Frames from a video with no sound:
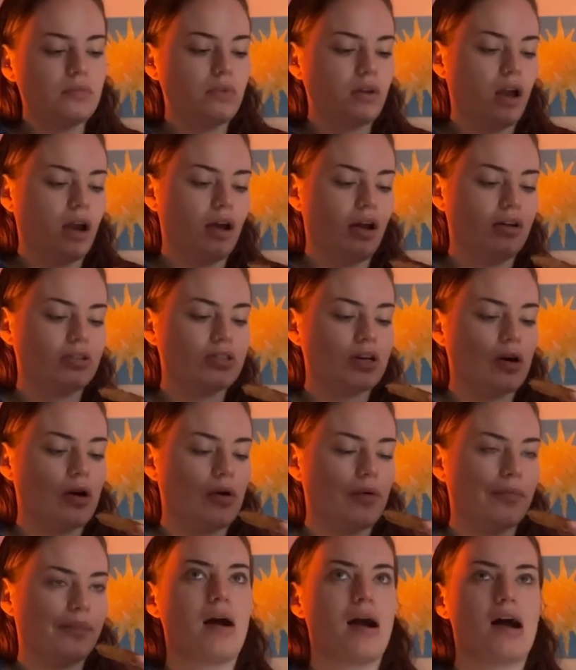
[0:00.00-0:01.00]
I
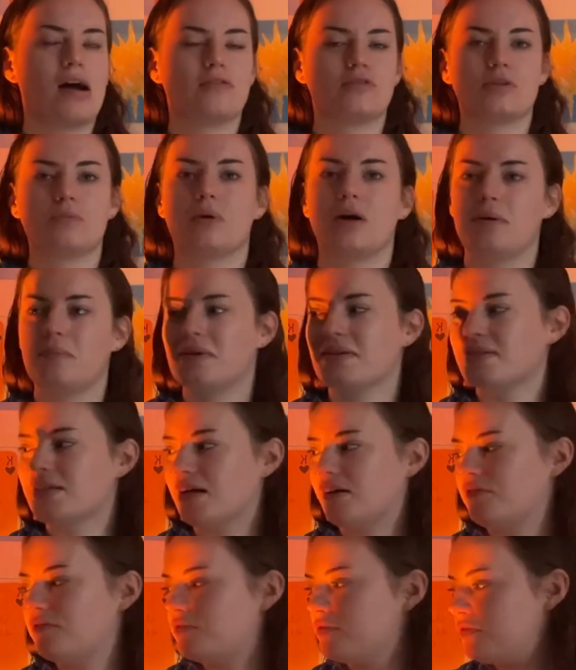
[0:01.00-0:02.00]
also have to buy
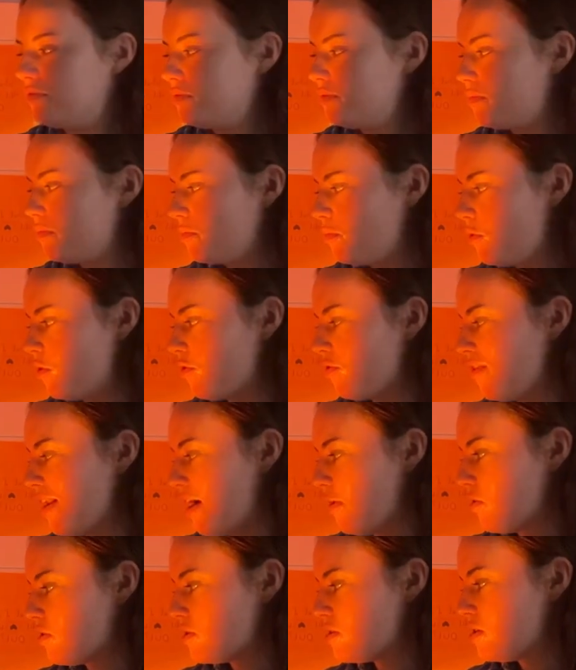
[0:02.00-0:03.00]
myself more
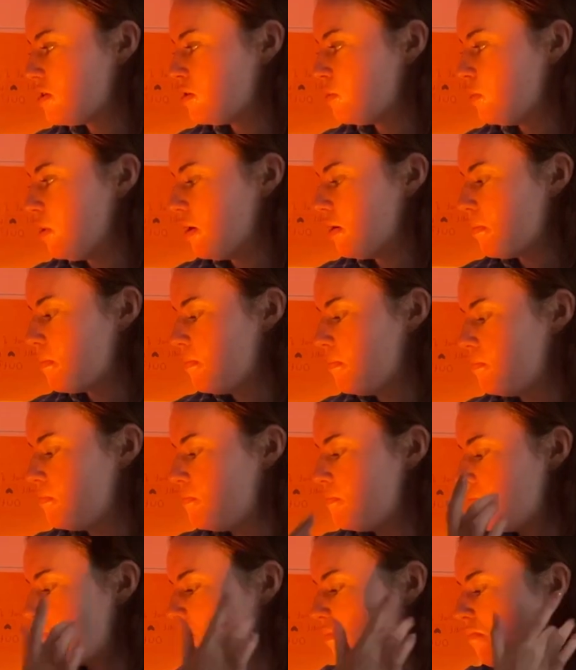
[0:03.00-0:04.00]
flowers this week
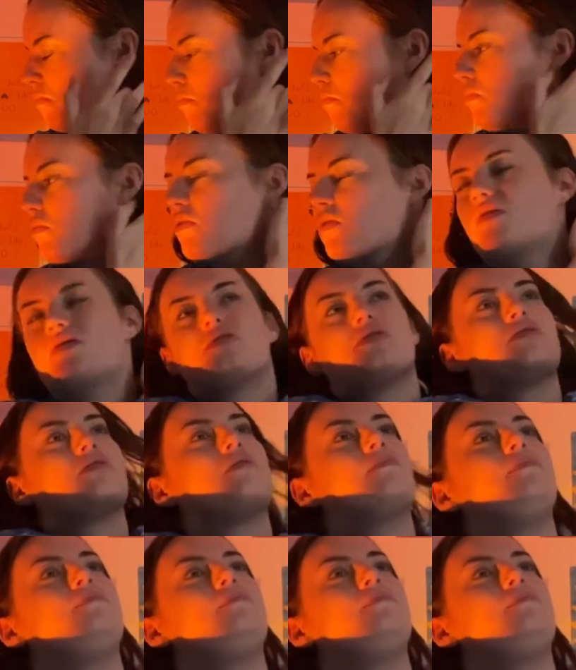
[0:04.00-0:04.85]
because